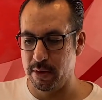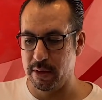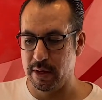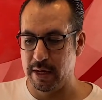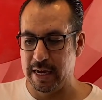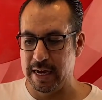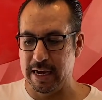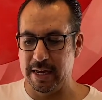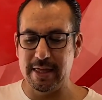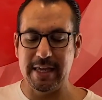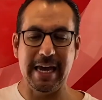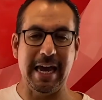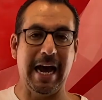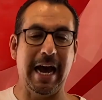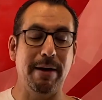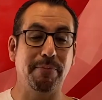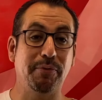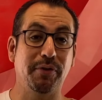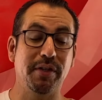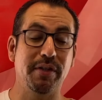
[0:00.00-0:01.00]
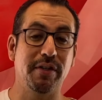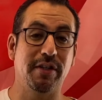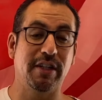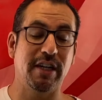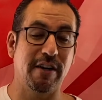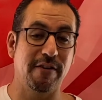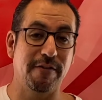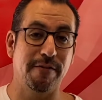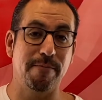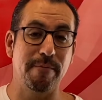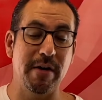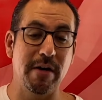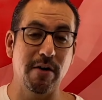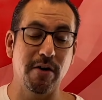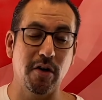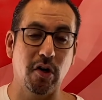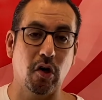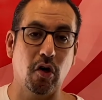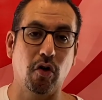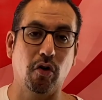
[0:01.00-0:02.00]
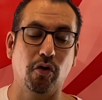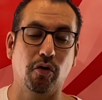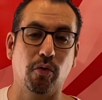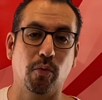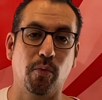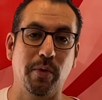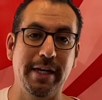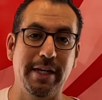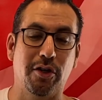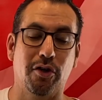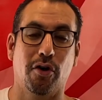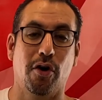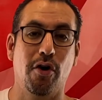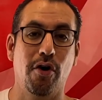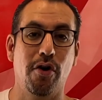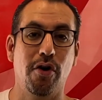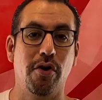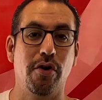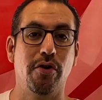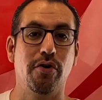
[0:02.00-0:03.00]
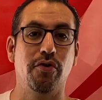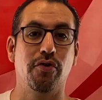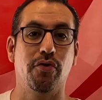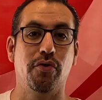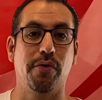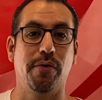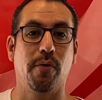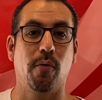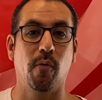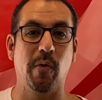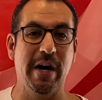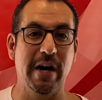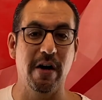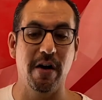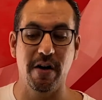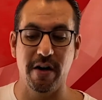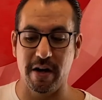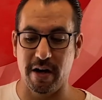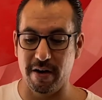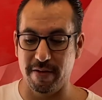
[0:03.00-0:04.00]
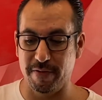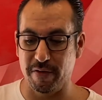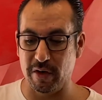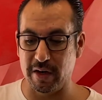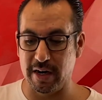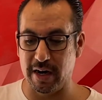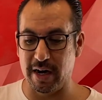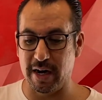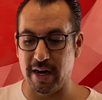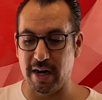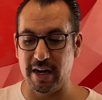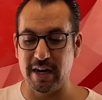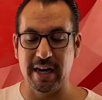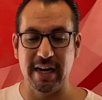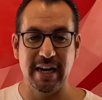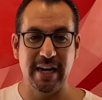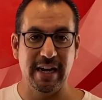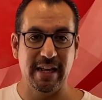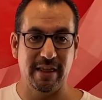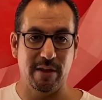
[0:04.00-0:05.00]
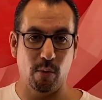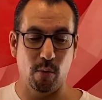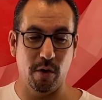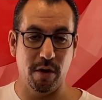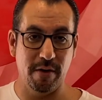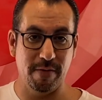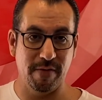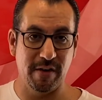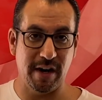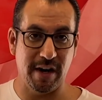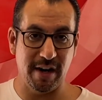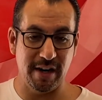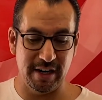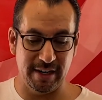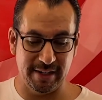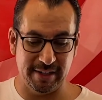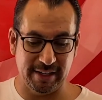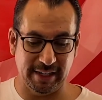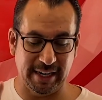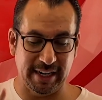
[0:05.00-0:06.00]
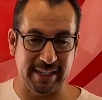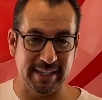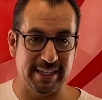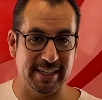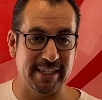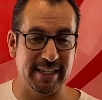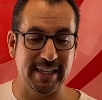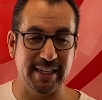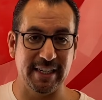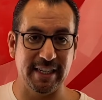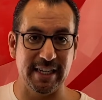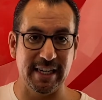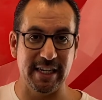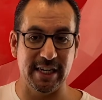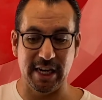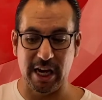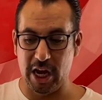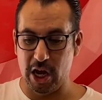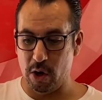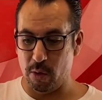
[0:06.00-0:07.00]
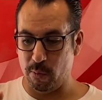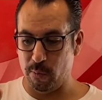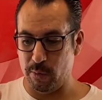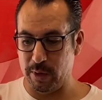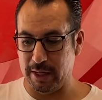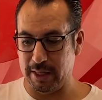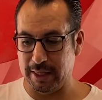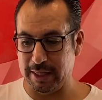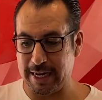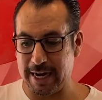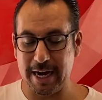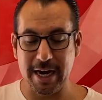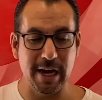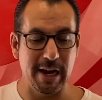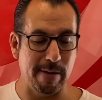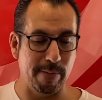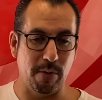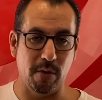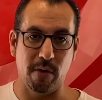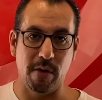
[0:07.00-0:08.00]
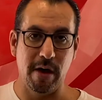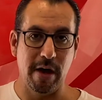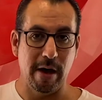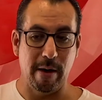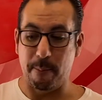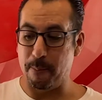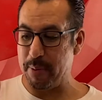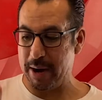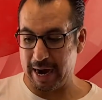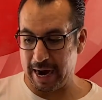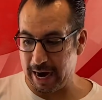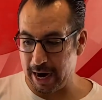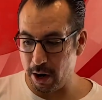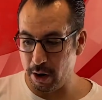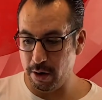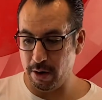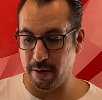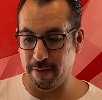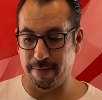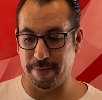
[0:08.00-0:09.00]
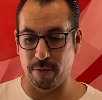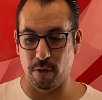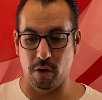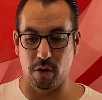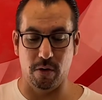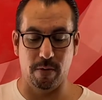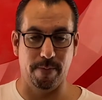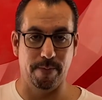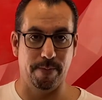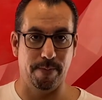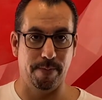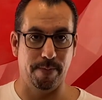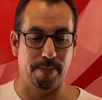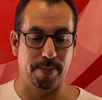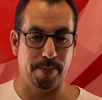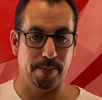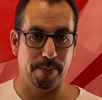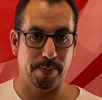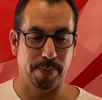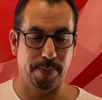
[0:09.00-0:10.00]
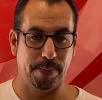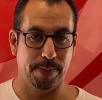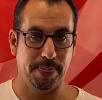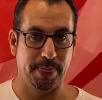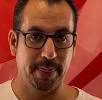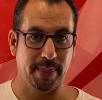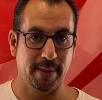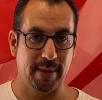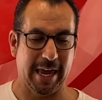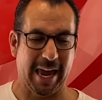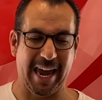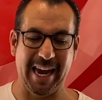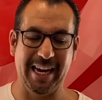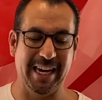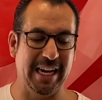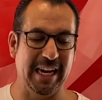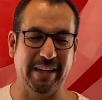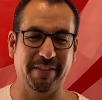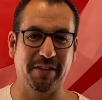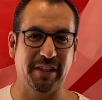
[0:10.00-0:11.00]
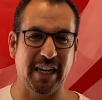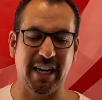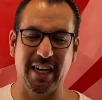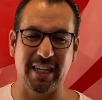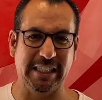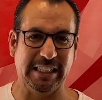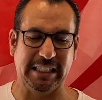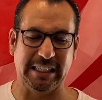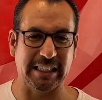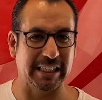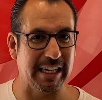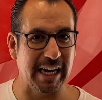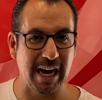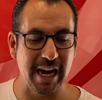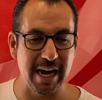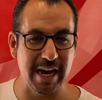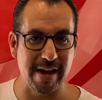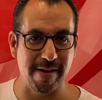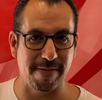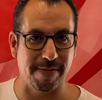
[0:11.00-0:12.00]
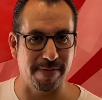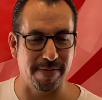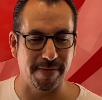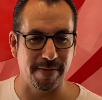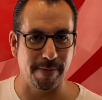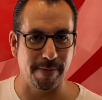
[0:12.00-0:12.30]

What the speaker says: In the absence of miracles, we turn to the Word of God. The Word of God is consistent, reliable, powerful. It gives us life.